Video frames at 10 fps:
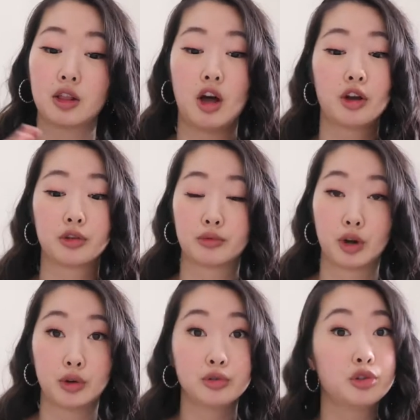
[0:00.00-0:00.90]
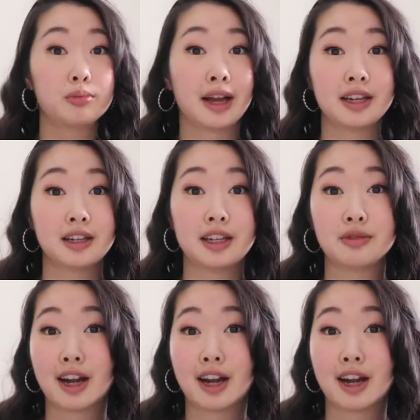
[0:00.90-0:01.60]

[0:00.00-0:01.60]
along the road, you might need